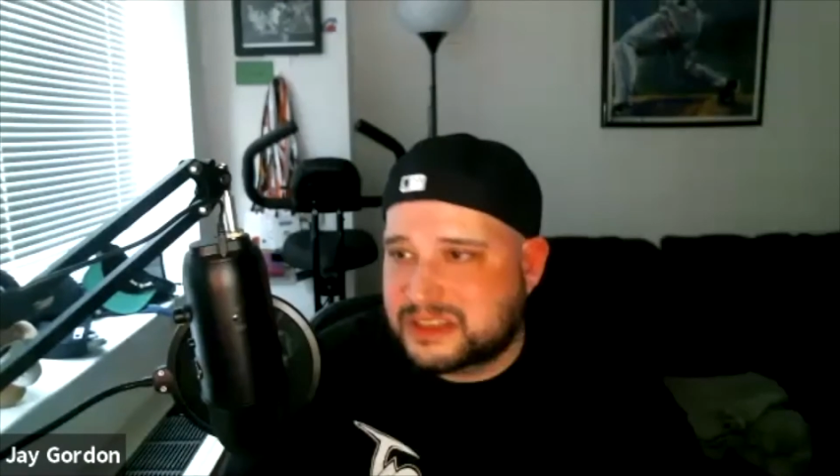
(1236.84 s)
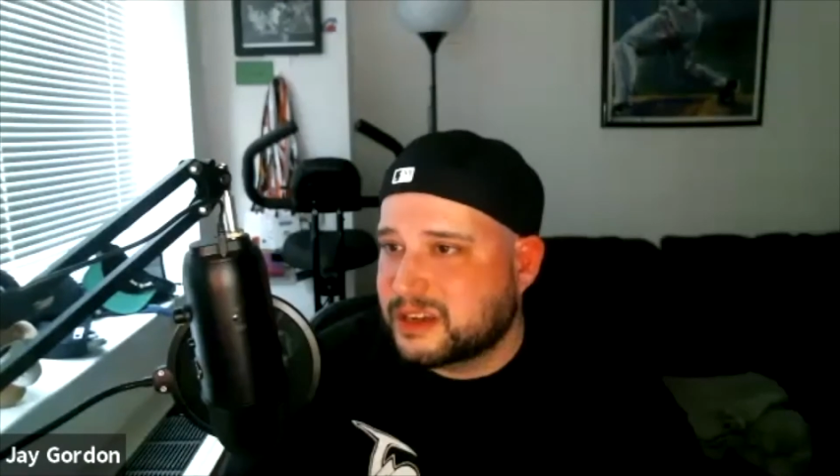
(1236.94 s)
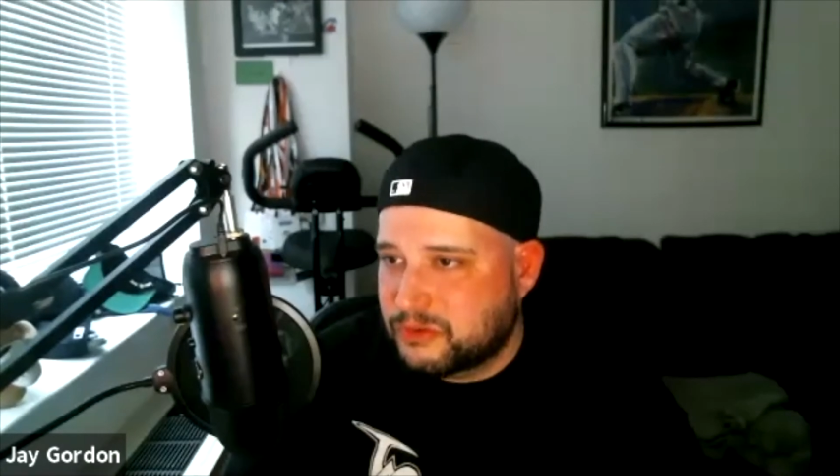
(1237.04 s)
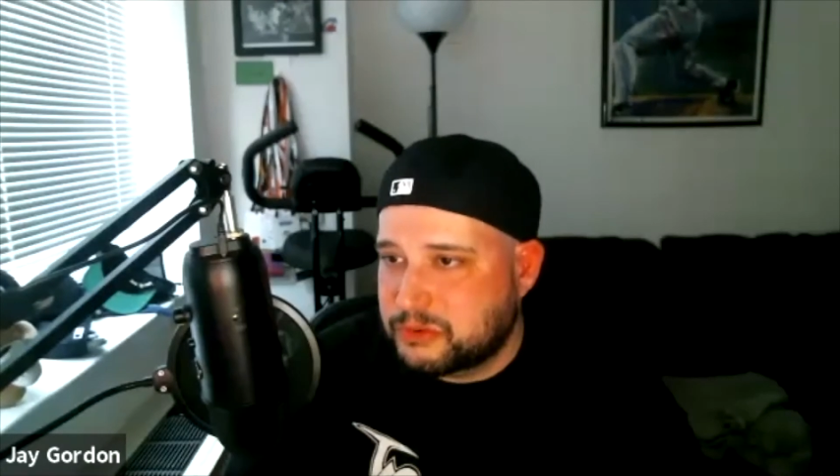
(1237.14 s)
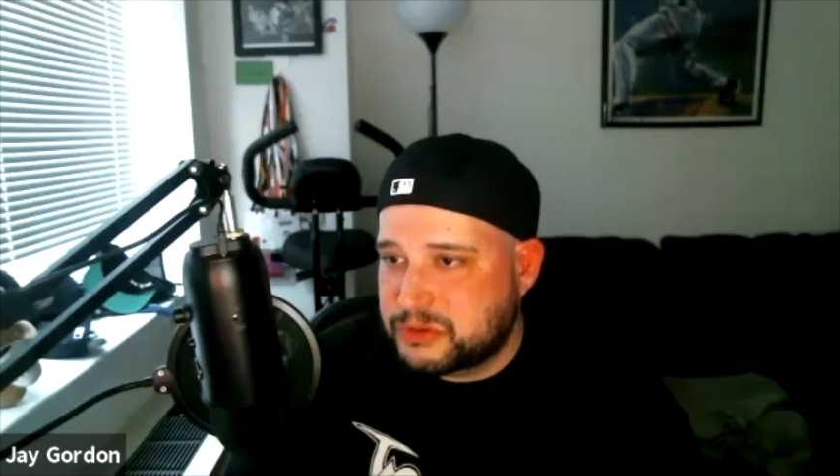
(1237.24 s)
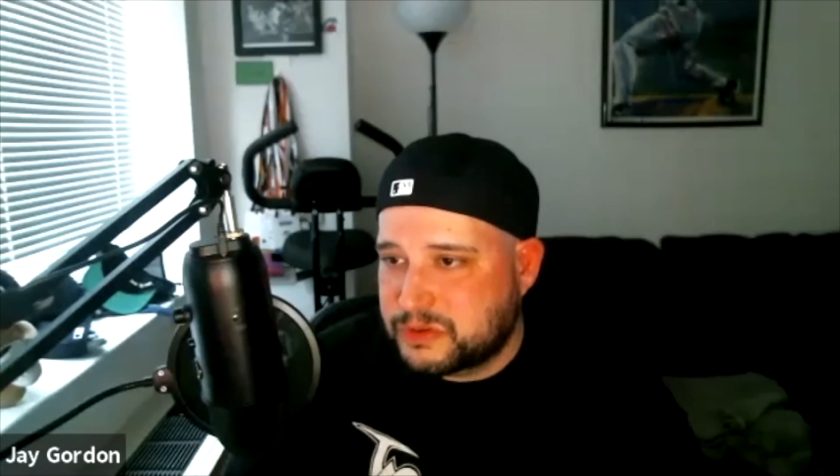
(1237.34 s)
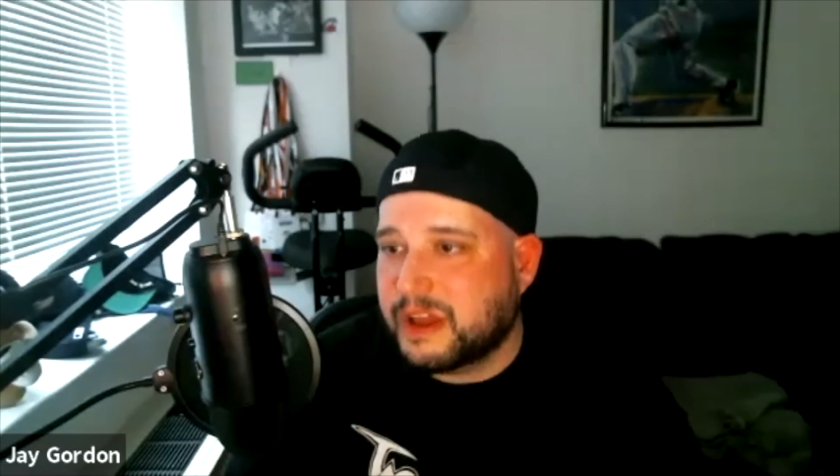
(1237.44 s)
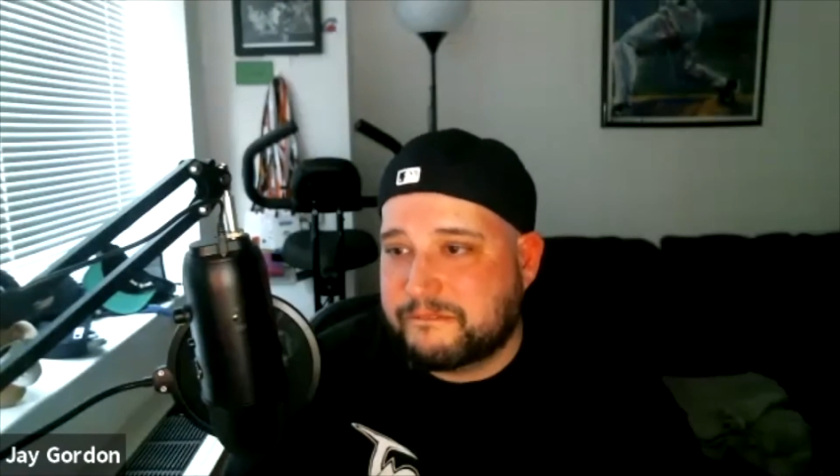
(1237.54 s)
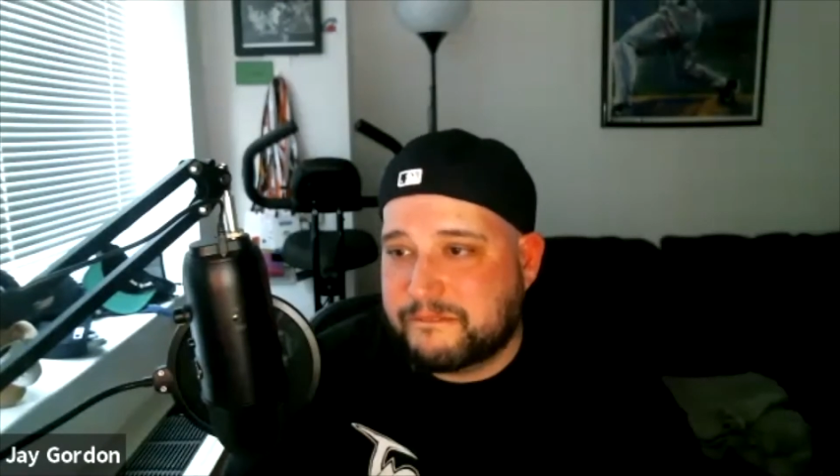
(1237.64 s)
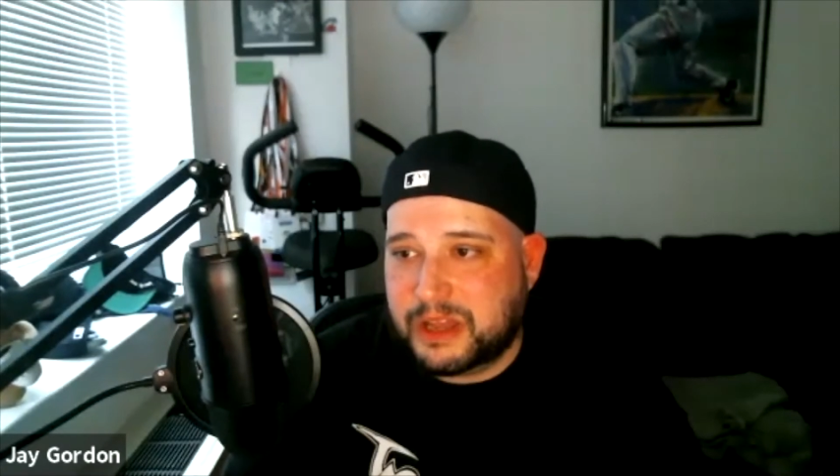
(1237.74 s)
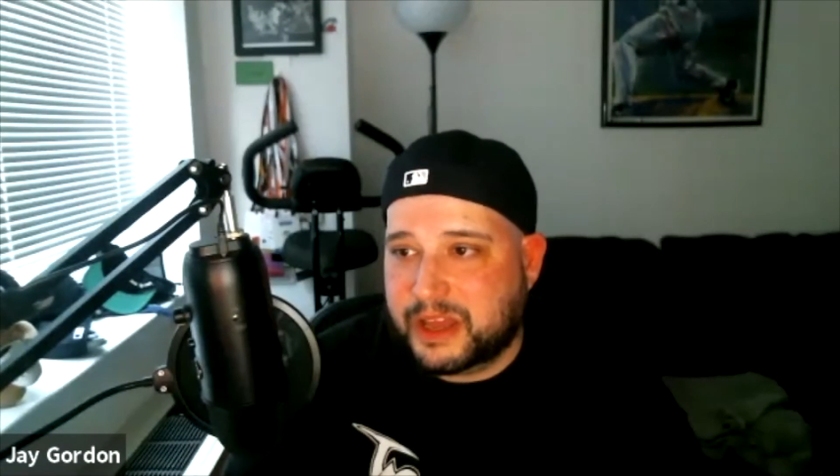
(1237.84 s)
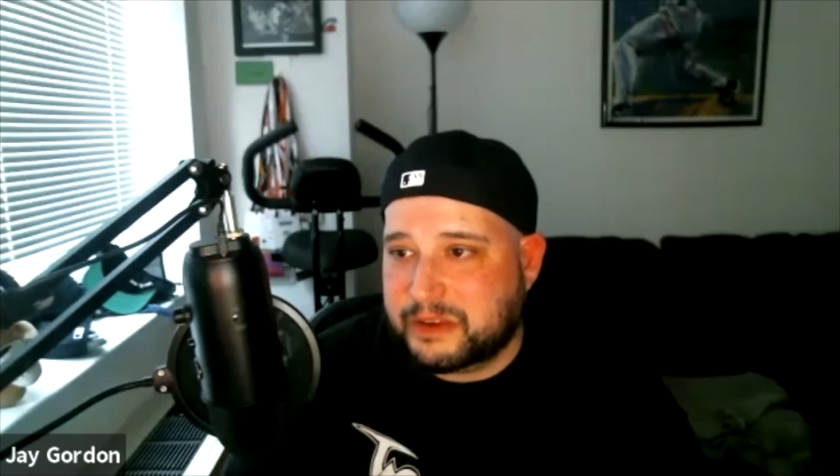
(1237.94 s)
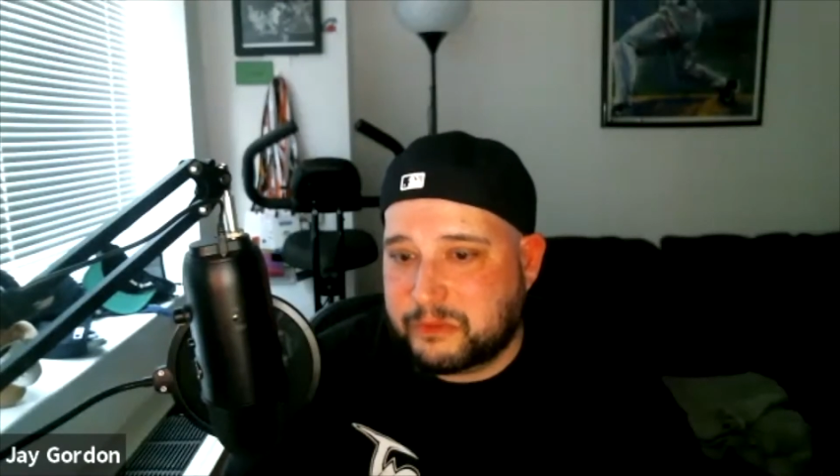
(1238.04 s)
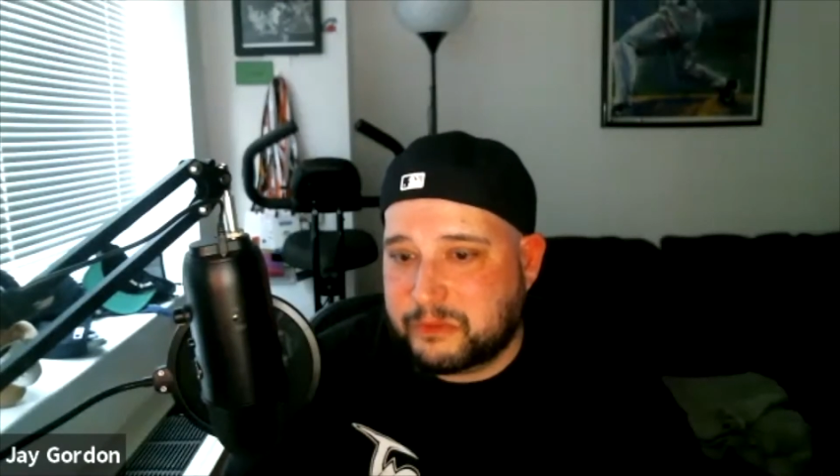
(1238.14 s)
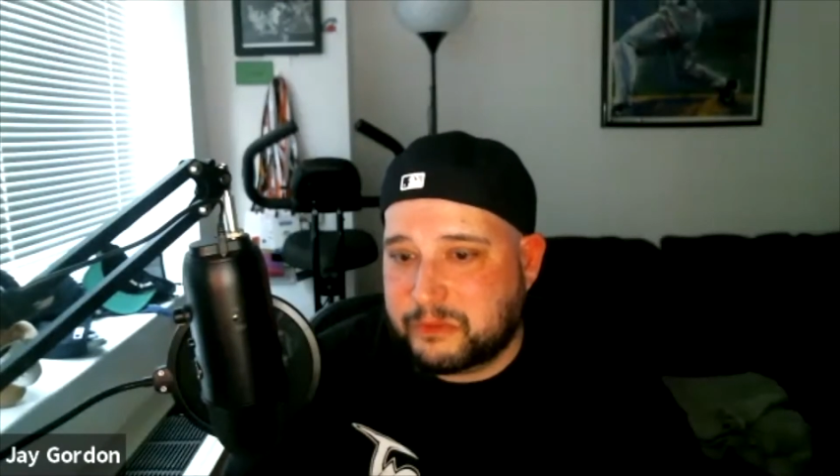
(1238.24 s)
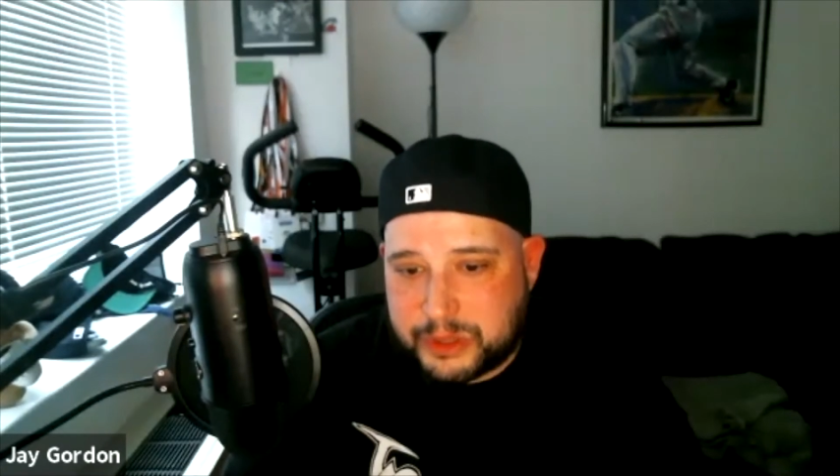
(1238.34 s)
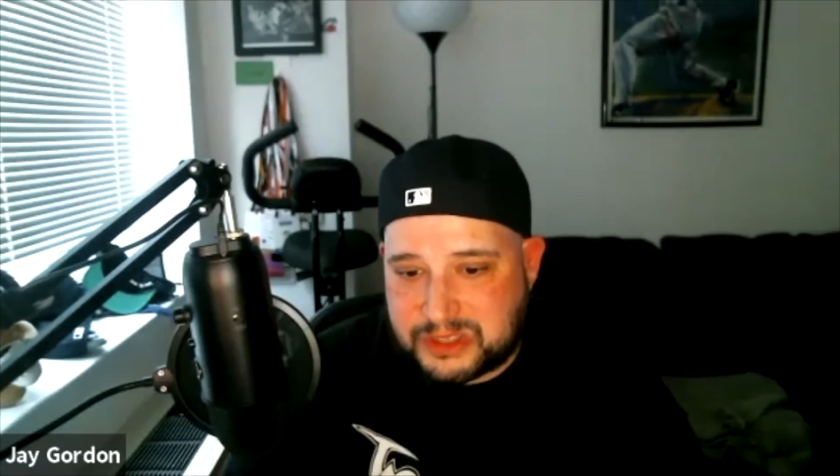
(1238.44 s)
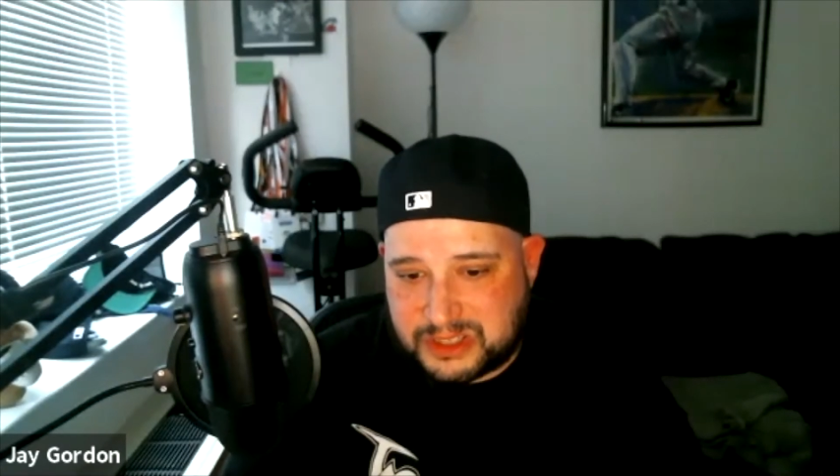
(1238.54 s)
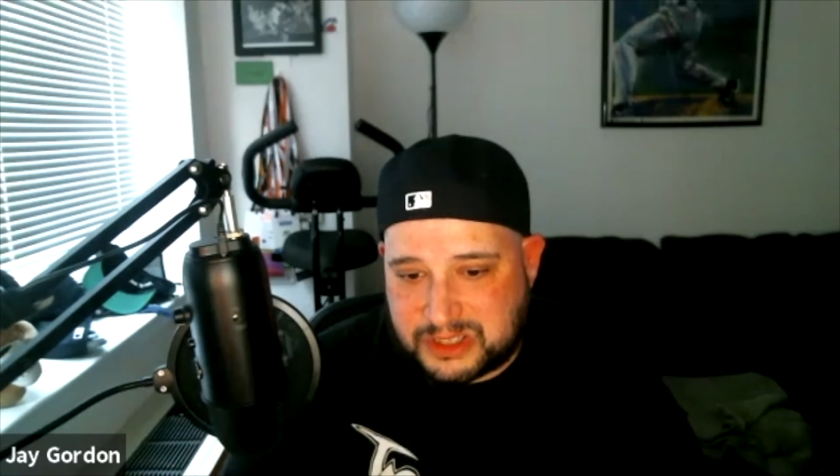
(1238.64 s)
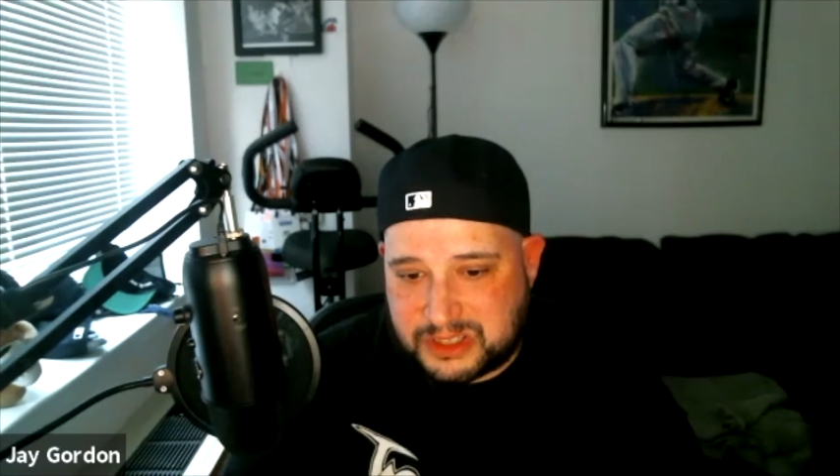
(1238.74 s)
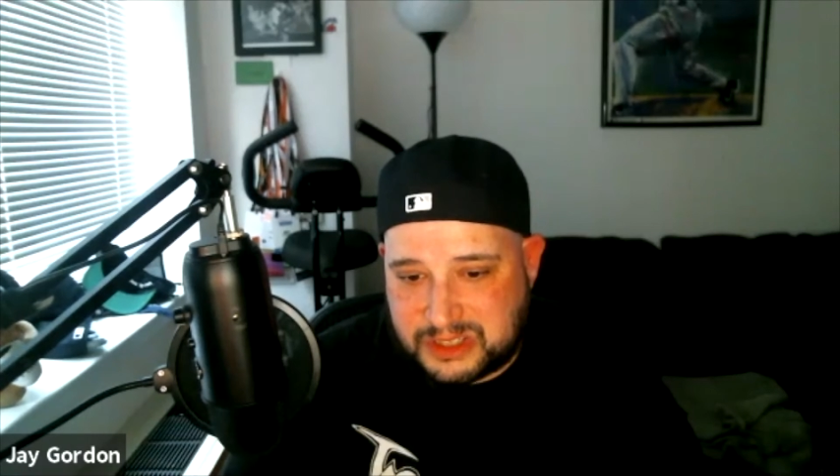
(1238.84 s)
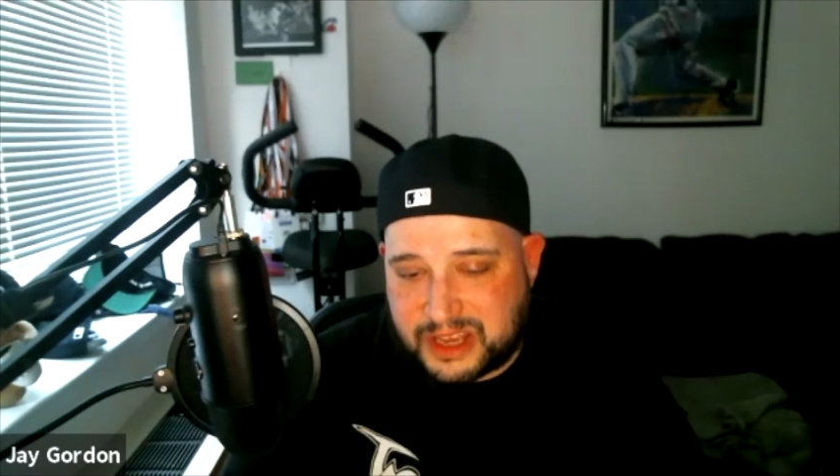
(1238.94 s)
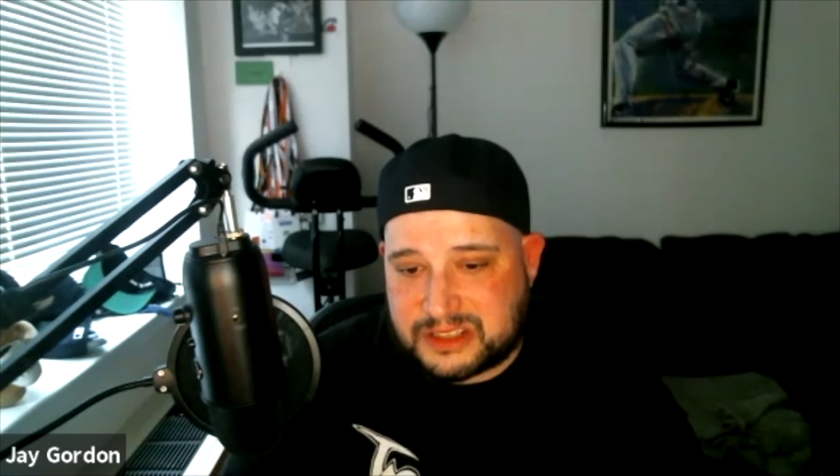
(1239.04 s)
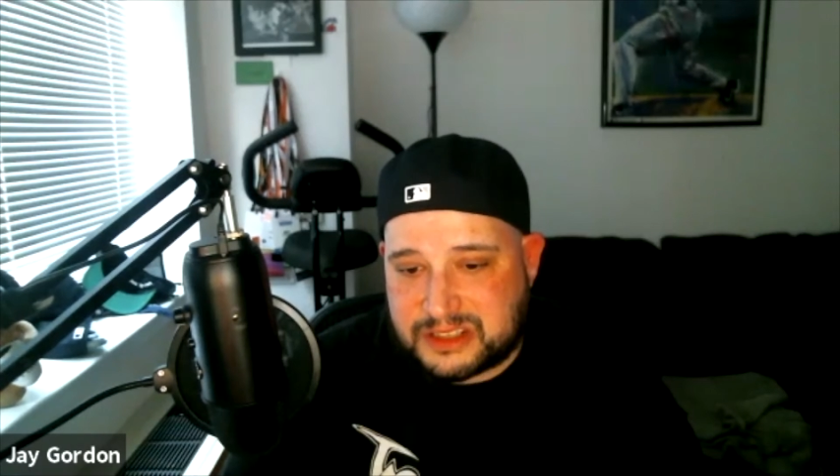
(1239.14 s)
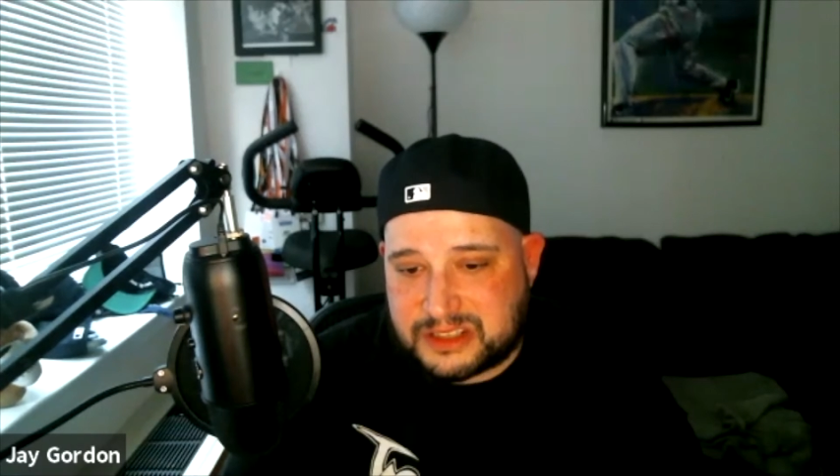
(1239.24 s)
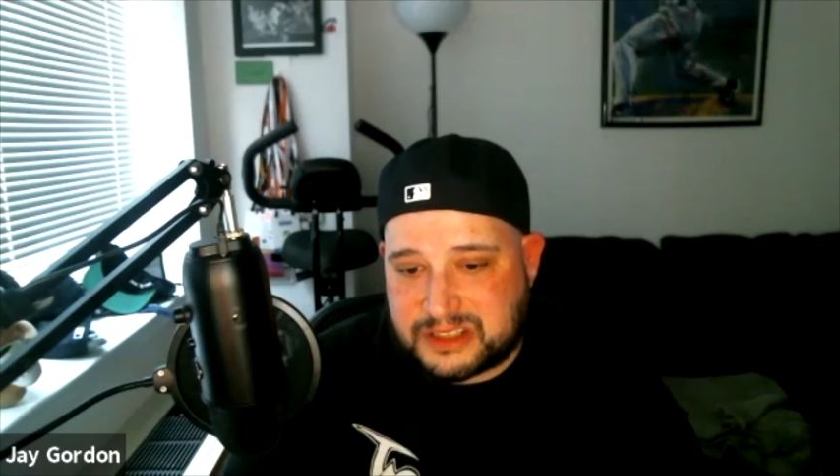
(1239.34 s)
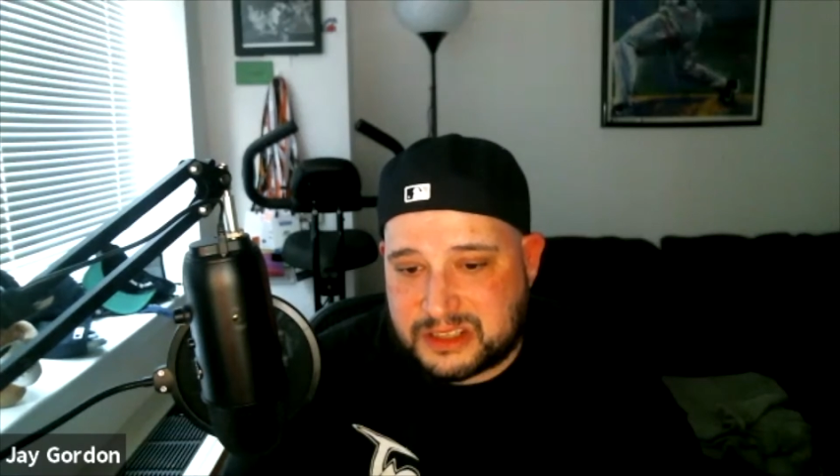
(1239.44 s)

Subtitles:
was, I felt like a real success.